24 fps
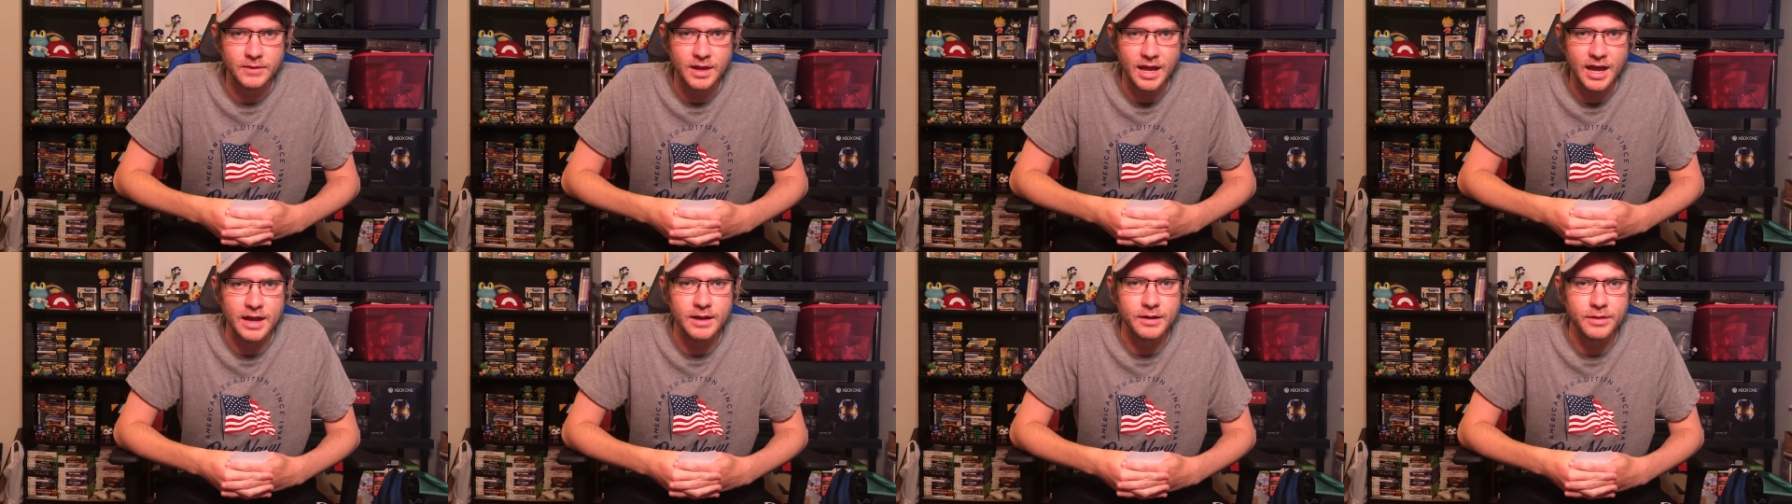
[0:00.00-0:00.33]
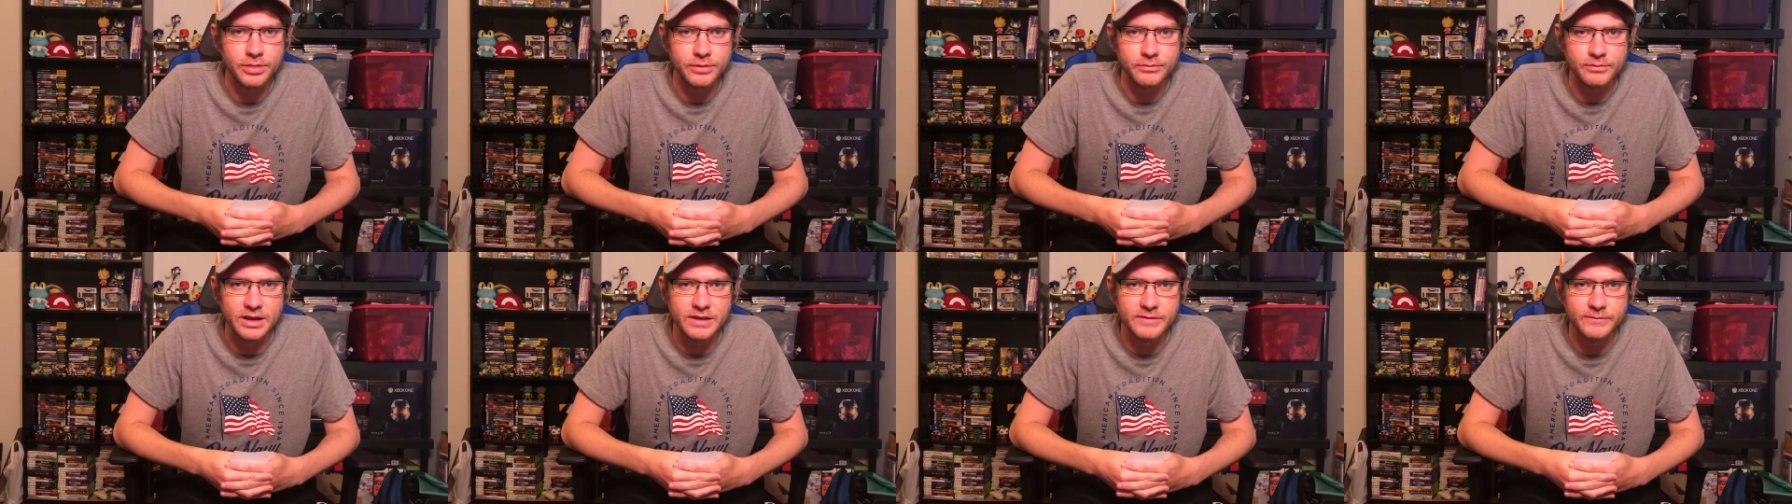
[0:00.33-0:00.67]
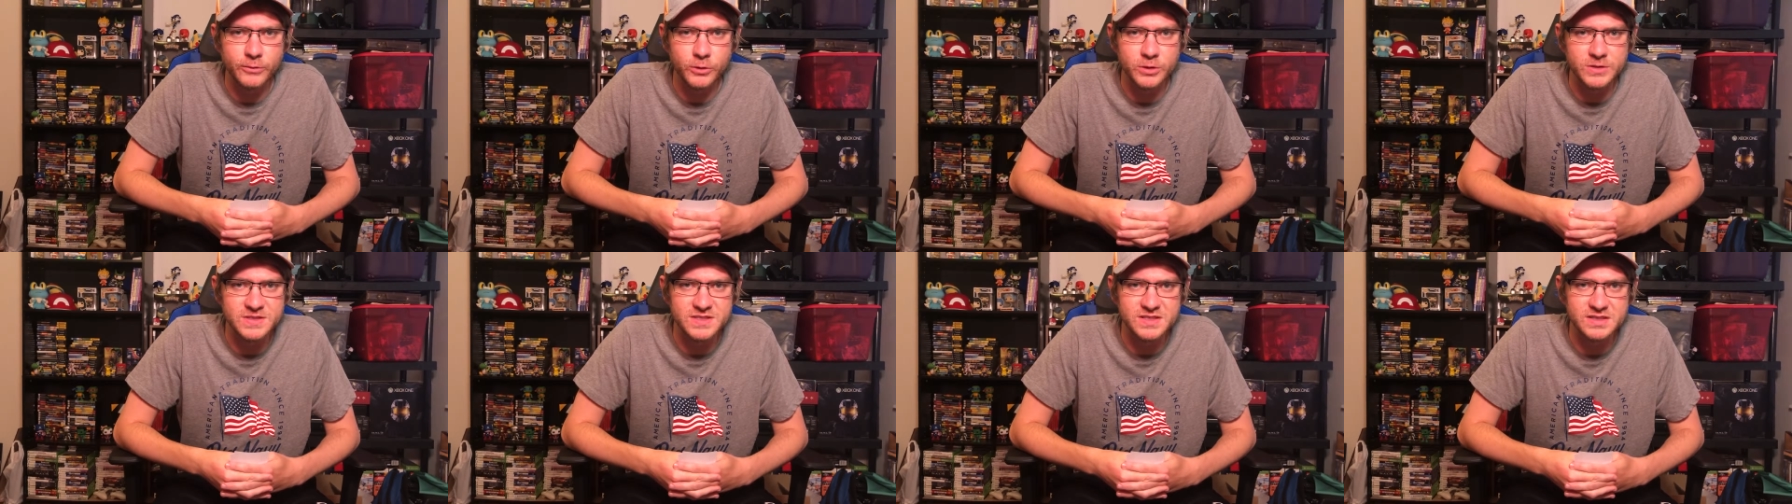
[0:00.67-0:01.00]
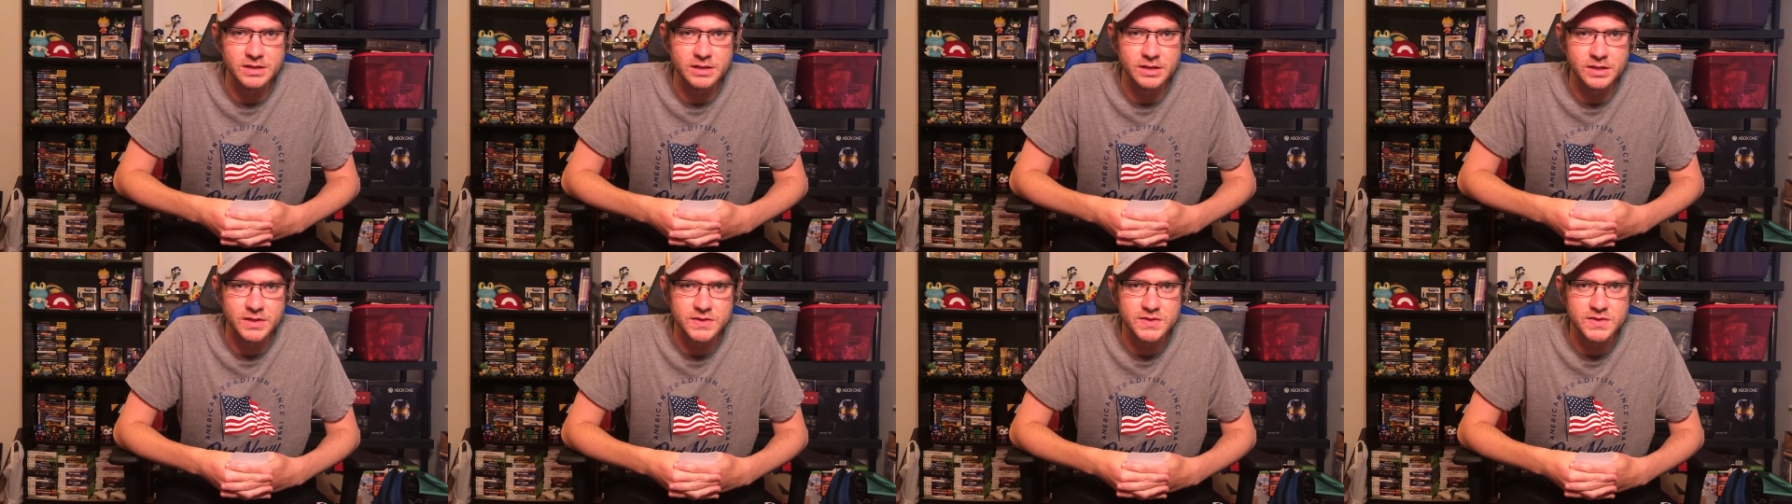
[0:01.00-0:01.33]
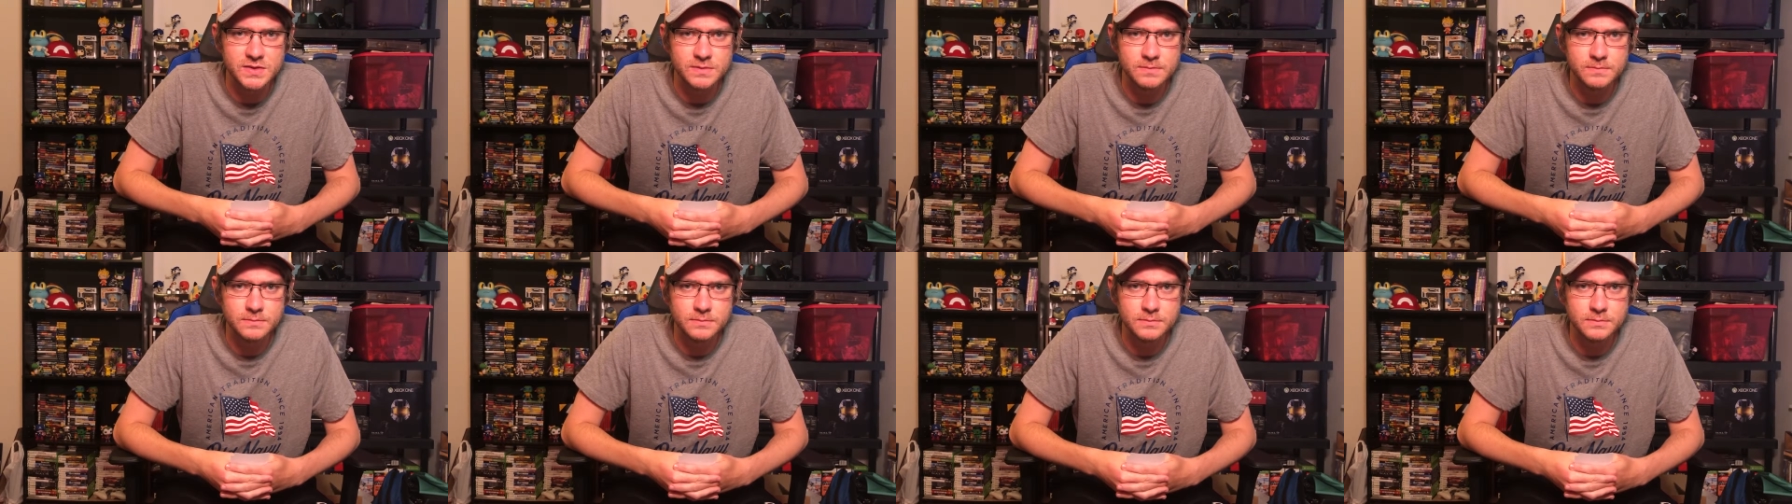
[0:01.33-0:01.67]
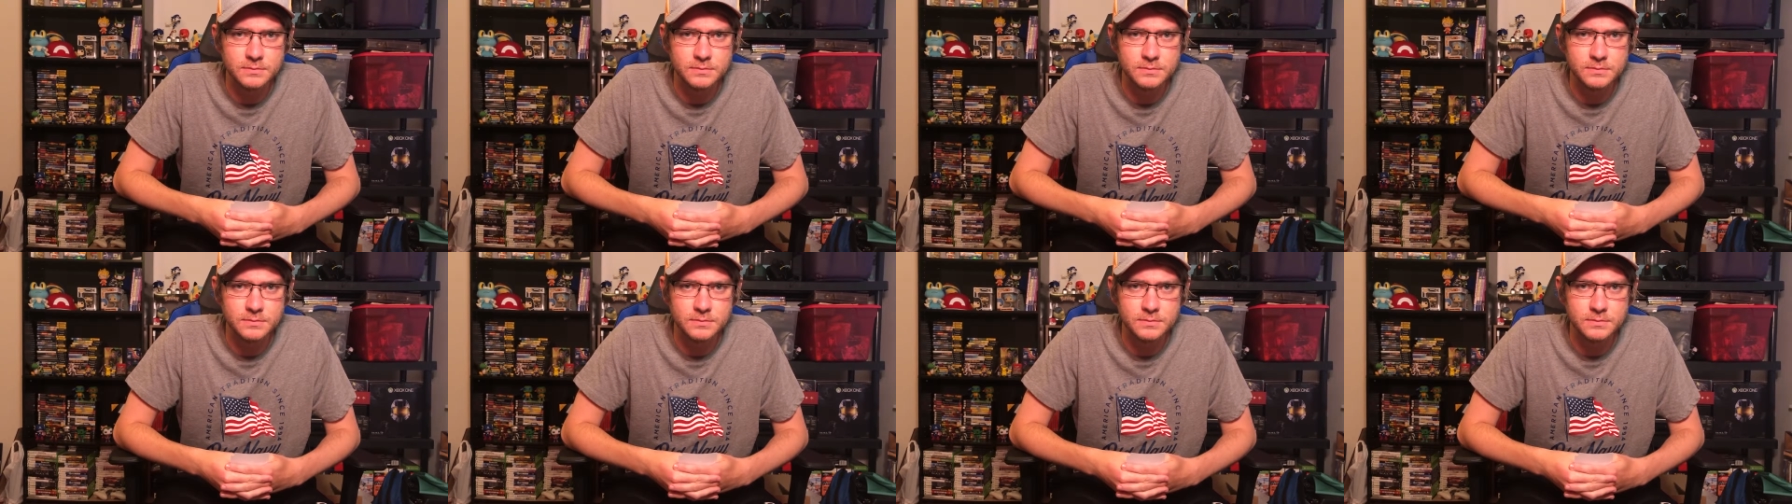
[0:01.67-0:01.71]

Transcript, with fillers: And three foot six.